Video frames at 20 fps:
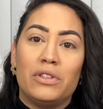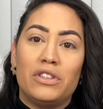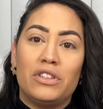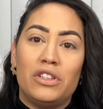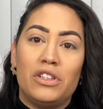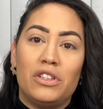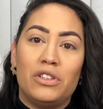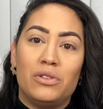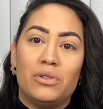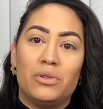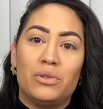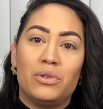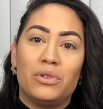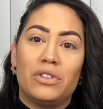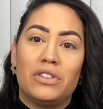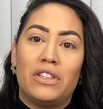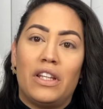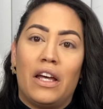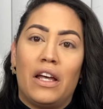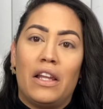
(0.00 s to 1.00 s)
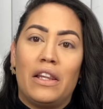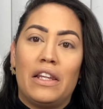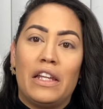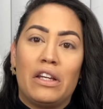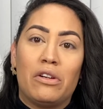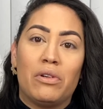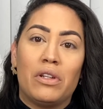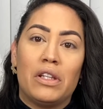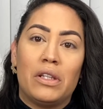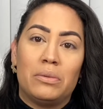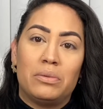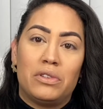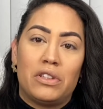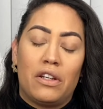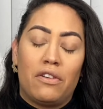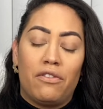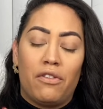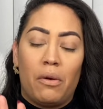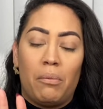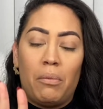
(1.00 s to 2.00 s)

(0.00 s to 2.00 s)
to use the liquid lipstick from